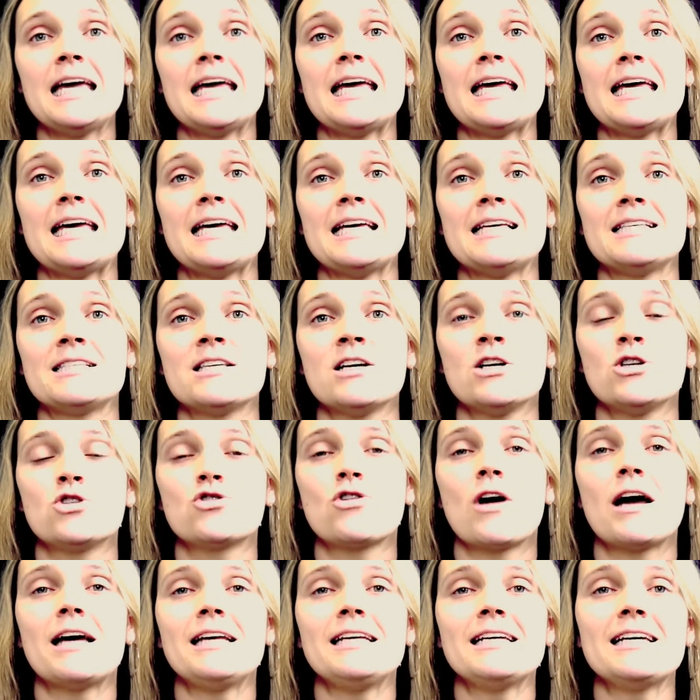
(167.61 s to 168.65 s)
is
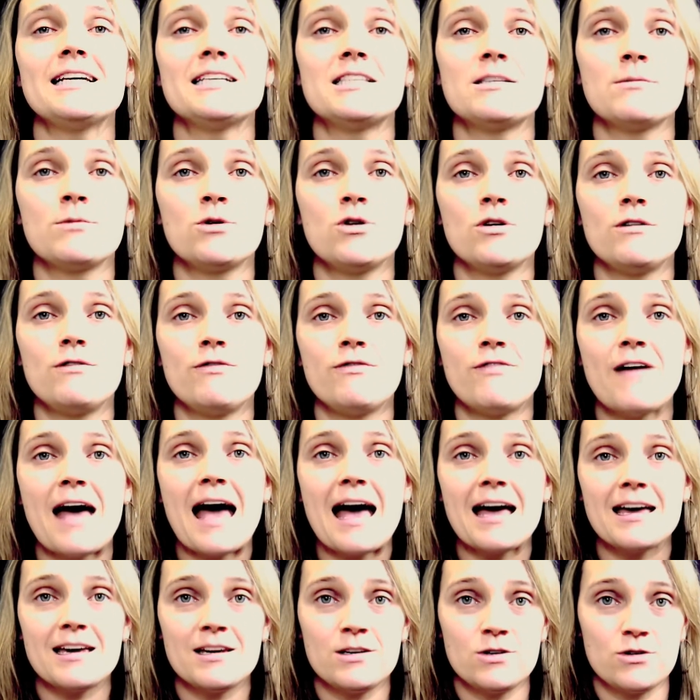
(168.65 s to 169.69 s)
trying to get some good
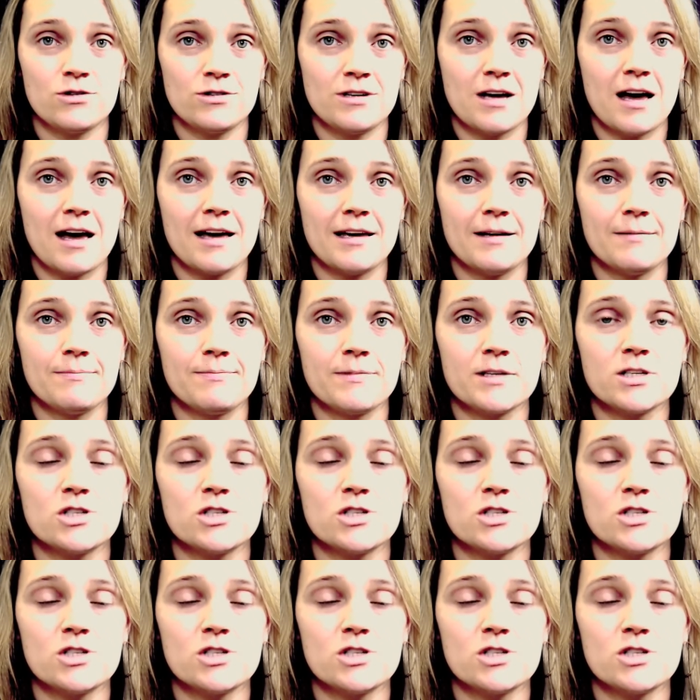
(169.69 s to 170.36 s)
fat in your diet.